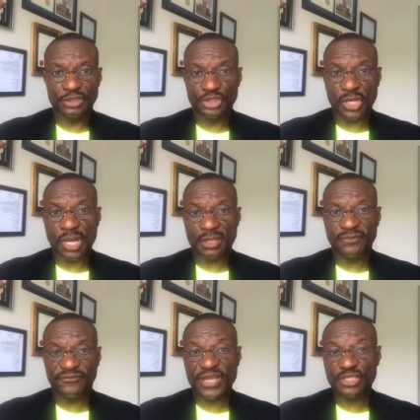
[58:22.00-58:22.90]

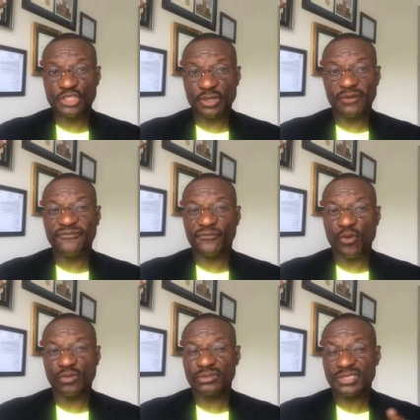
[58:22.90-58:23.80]
John, 1 John
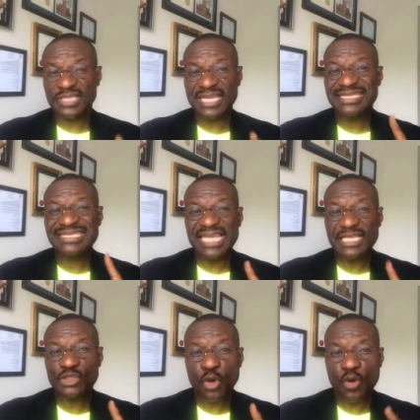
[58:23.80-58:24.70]
4 says,
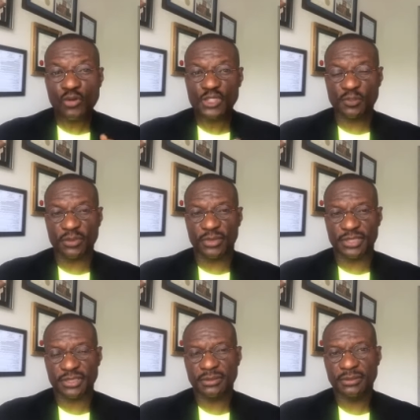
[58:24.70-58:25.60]
test all
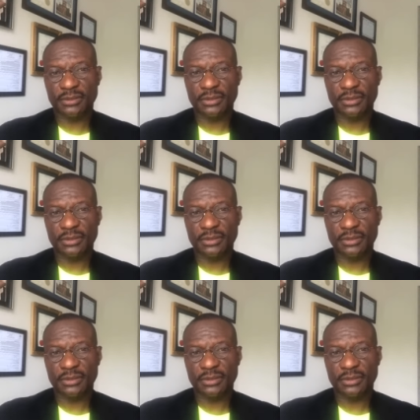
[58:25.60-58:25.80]
spirits.